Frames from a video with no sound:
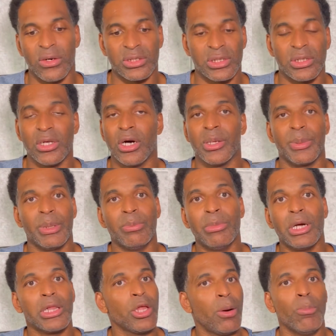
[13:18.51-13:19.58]
It's a
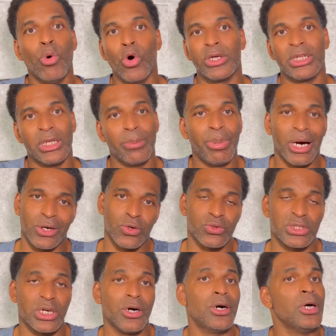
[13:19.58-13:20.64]
lot more than a part
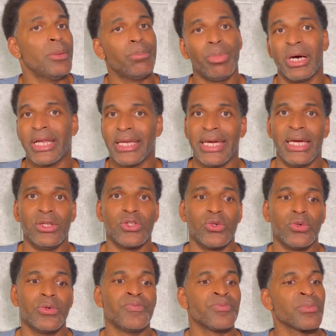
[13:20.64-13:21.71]
hotel. But again,
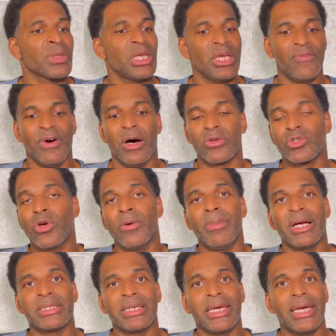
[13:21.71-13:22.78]
too, if I was going
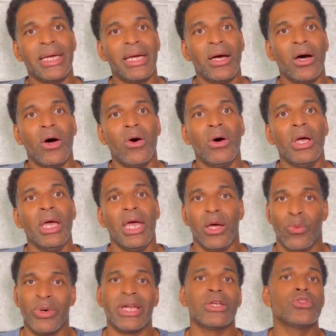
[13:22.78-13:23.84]
back to KL,
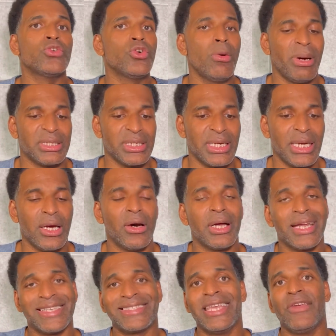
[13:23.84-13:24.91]
and when I do go back to KL
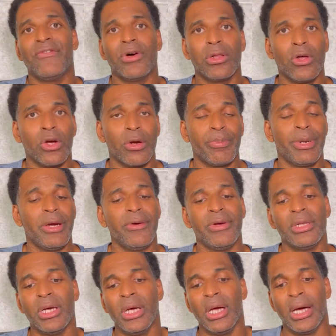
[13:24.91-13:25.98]
and I stay for a longer
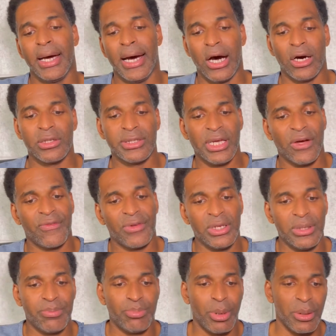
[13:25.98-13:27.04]
period, I'll
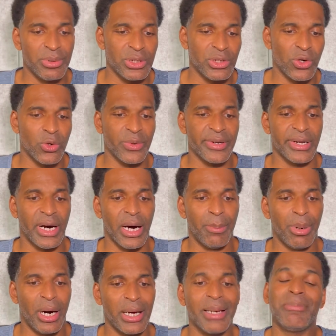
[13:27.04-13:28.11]
definitely probably go with a
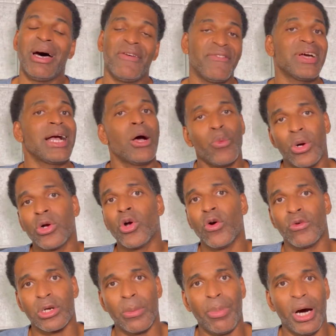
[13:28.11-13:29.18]
part. Matter of fact, I will go
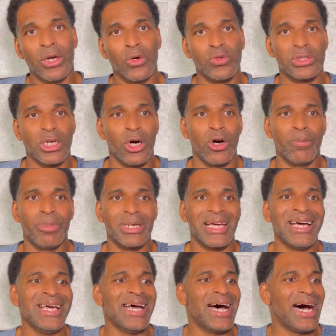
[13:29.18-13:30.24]
with a part hotel,
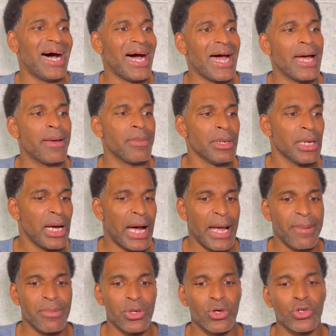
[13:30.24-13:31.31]
but
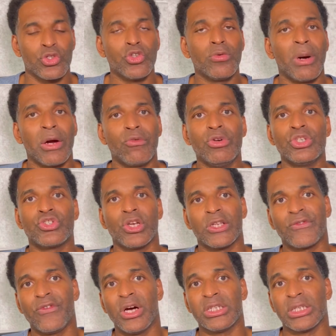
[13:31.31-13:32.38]
I'm gonna do my
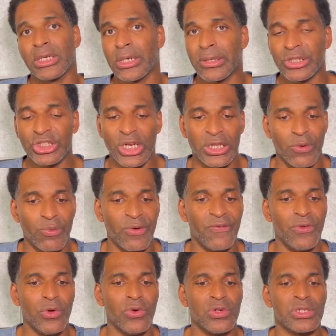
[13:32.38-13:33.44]
research first. I'm gonna check the
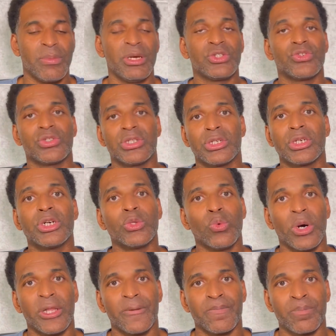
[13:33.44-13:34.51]
reviews and make sure it's a good
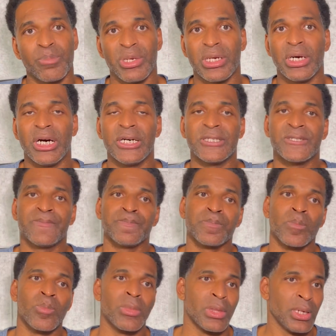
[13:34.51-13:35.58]
one, because
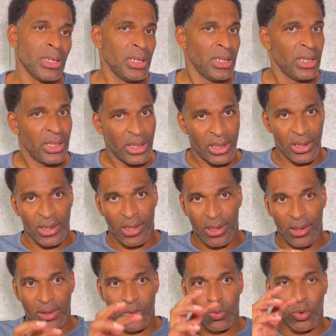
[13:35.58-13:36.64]

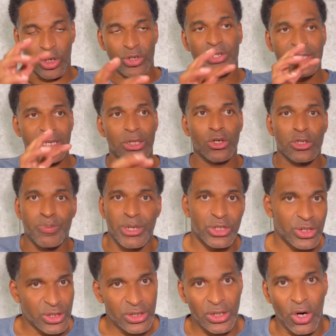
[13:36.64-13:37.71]
what you see in those
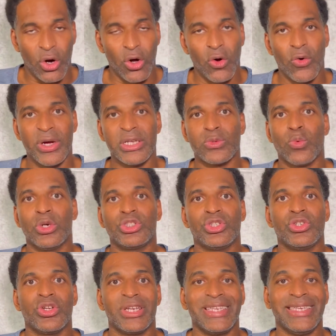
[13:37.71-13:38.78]
pictures are not always what
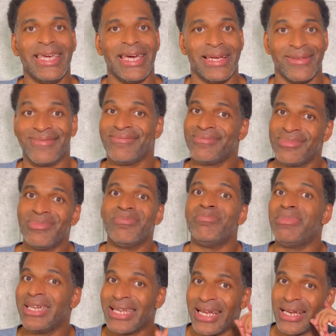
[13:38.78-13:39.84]
you're gonna get.
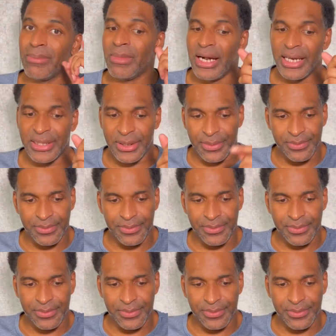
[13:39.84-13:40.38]
Bear that in mind.